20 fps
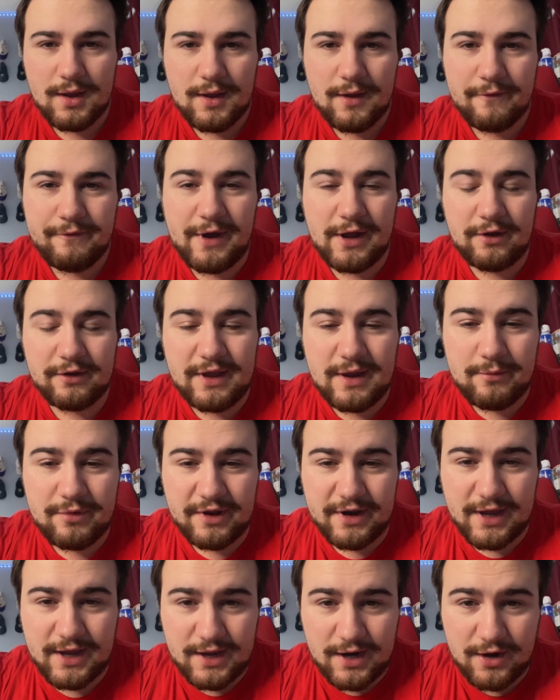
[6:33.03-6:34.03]
Final game of
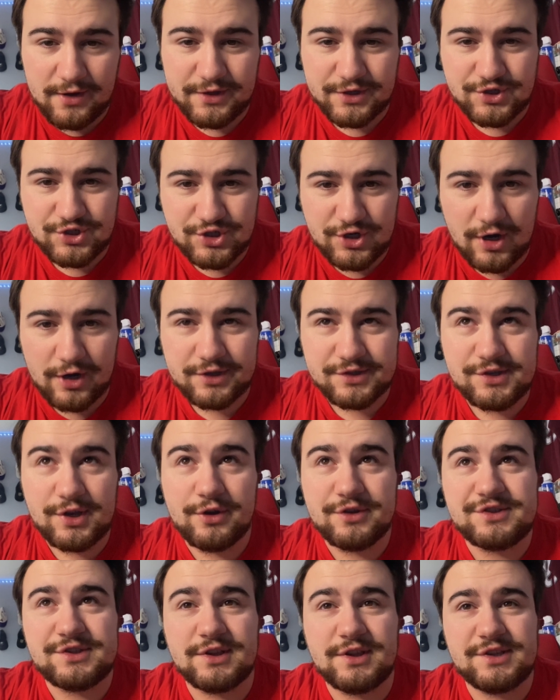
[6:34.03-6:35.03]
the night here, the Sharks
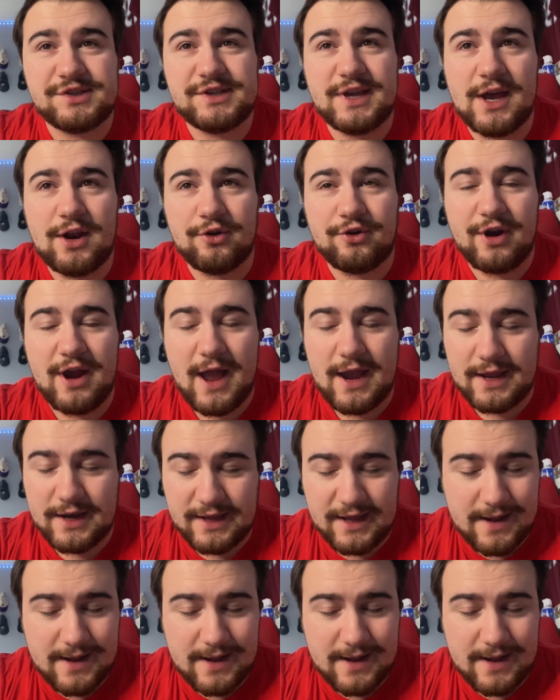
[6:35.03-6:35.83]
hosting the Seattle Kraken,